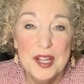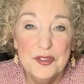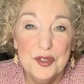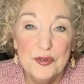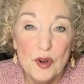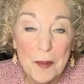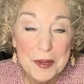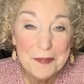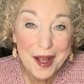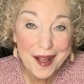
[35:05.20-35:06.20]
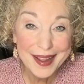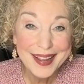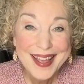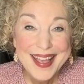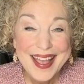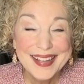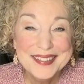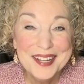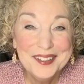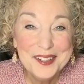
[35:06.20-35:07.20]
Appreciate you dropping by
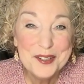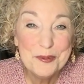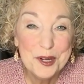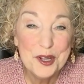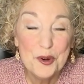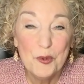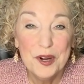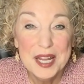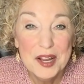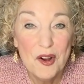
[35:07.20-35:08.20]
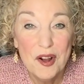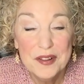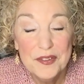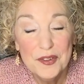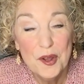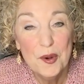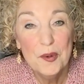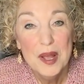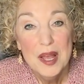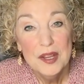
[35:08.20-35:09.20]
and telling us what you're working
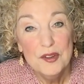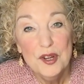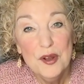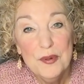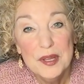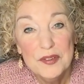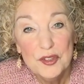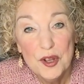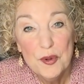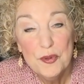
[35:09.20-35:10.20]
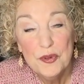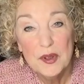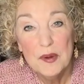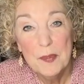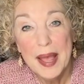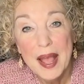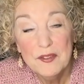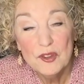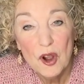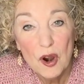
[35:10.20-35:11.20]
on. So you know that Jo's
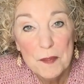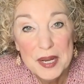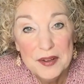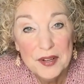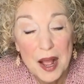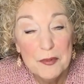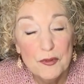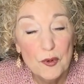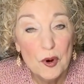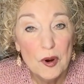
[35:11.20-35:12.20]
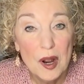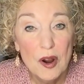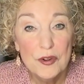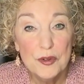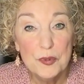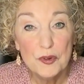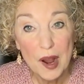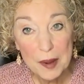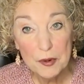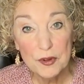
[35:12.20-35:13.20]
bags are many times for
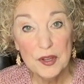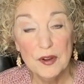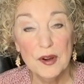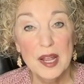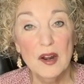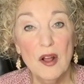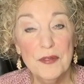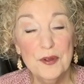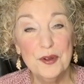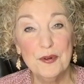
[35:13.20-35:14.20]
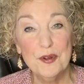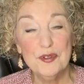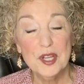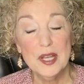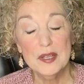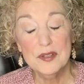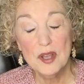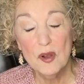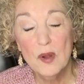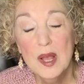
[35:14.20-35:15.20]
our subscribers here at On the Hook
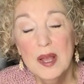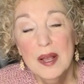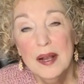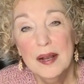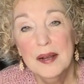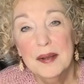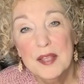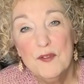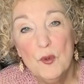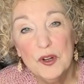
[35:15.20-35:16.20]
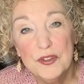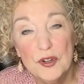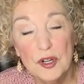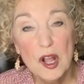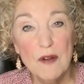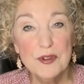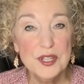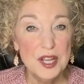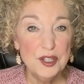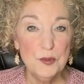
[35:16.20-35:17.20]
Crochet. So if you want to
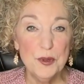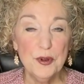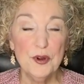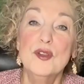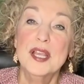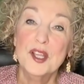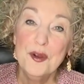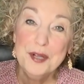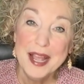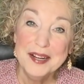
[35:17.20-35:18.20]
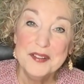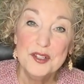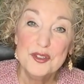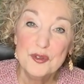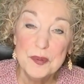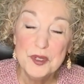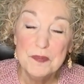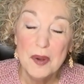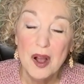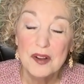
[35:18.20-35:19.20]
start a conversation, you can go down in the
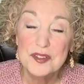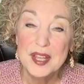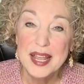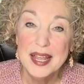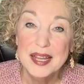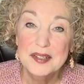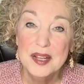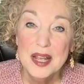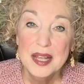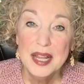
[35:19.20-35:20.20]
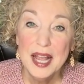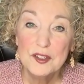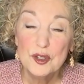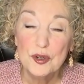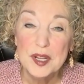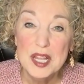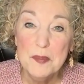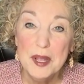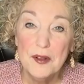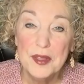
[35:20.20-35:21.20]
description box and catch her
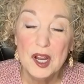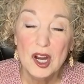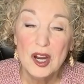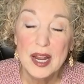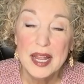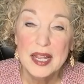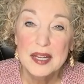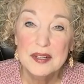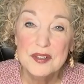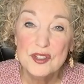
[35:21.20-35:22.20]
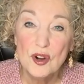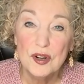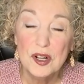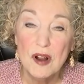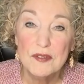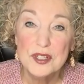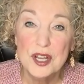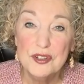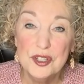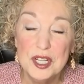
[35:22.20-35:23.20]
email there and start a
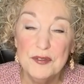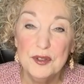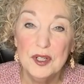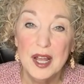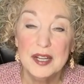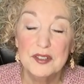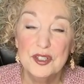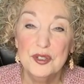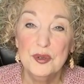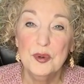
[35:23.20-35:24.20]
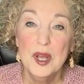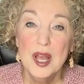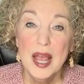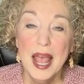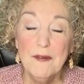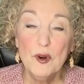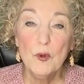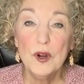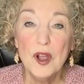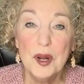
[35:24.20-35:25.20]
conversation if you'd like to have her
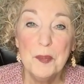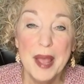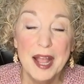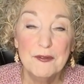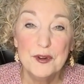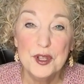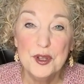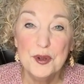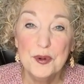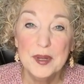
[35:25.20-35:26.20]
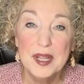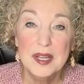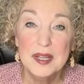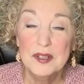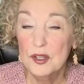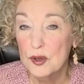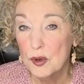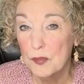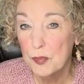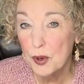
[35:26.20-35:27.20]
work on a bag for you in your
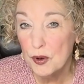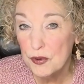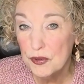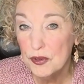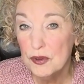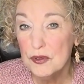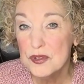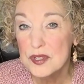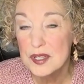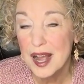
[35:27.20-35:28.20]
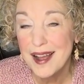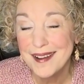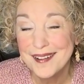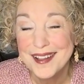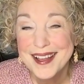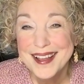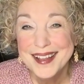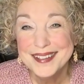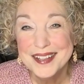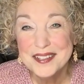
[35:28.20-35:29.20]
personal style.
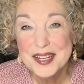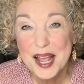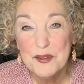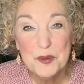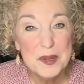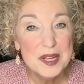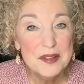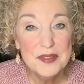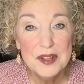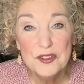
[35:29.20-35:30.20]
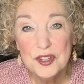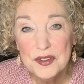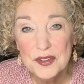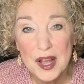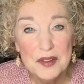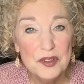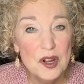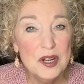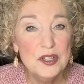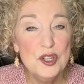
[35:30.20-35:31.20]
It doesn't have to be anything she decides
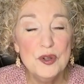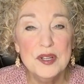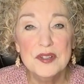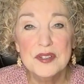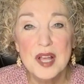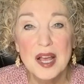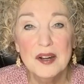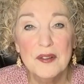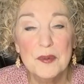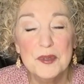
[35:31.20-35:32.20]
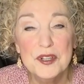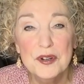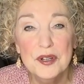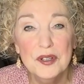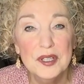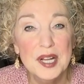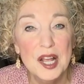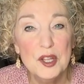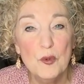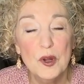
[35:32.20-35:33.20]
on. You can decide on the material and
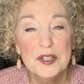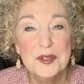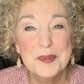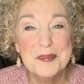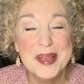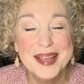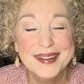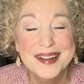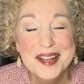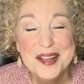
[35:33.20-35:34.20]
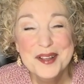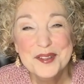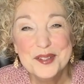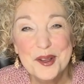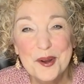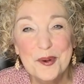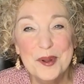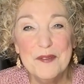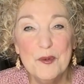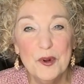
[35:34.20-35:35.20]
how you want it to be made. So
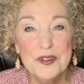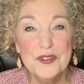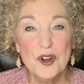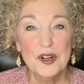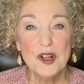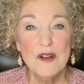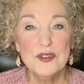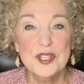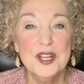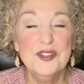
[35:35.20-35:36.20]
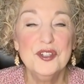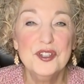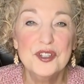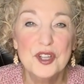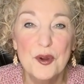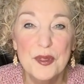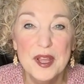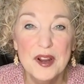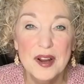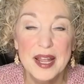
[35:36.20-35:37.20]
if you want to start a conversation, just go
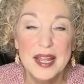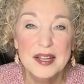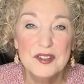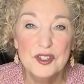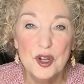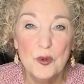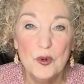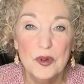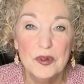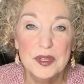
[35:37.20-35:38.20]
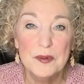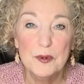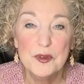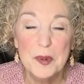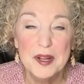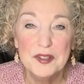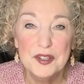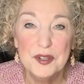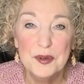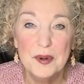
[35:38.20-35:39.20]
there and Jo will respond to
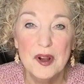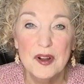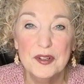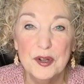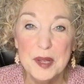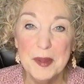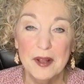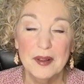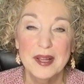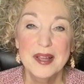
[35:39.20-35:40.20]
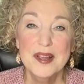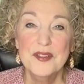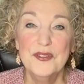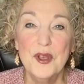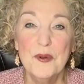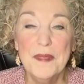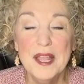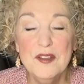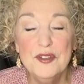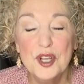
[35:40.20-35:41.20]
you on your email. So
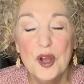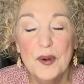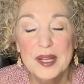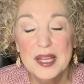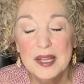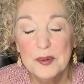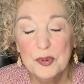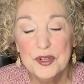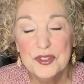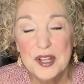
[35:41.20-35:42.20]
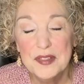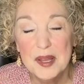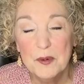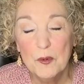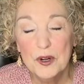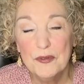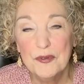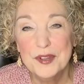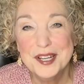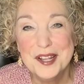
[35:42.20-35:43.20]
thank you, Jo, again. Appreciate that wonderful
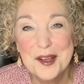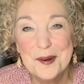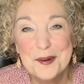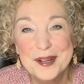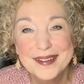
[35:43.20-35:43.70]
video.